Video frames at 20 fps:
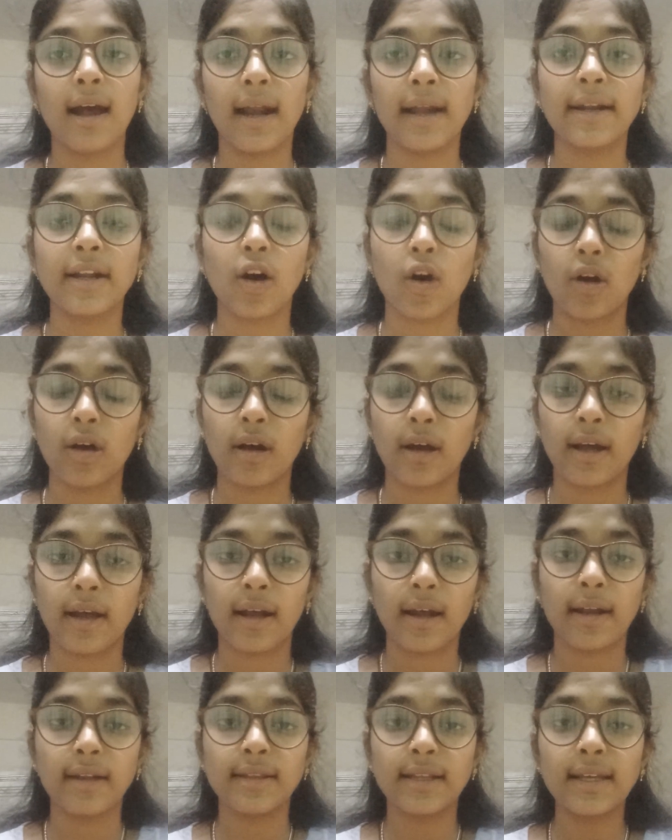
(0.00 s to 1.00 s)
and
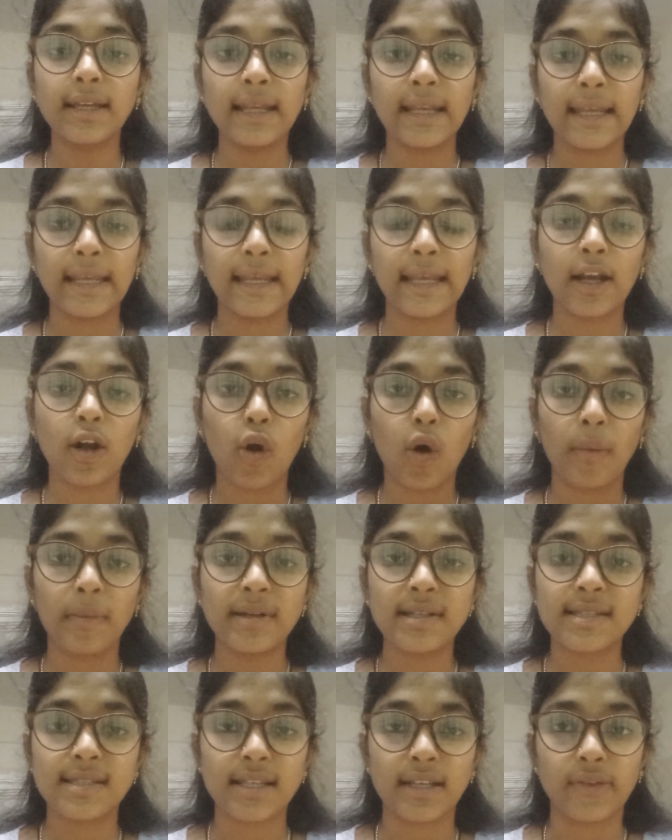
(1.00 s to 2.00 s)
the
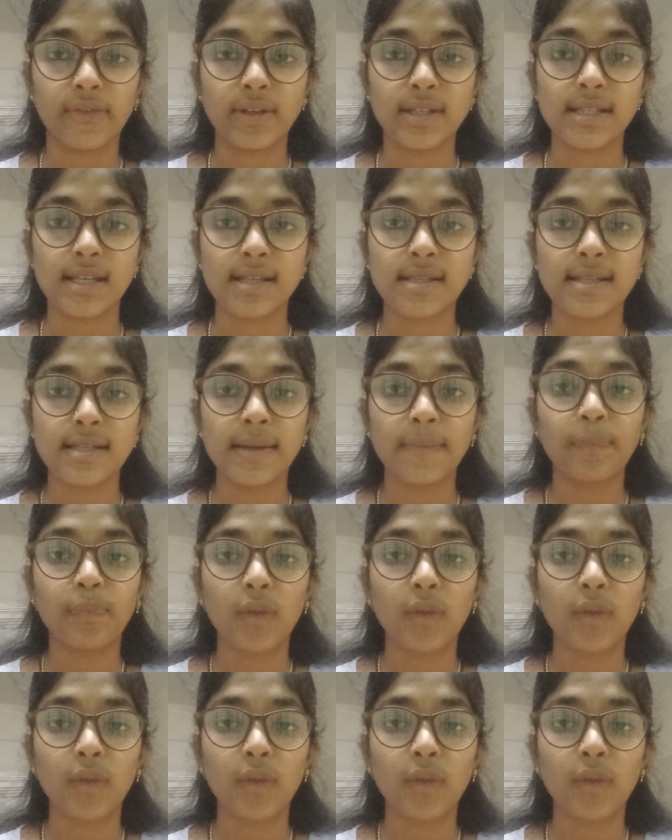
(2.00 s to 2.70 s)
e-commerce services.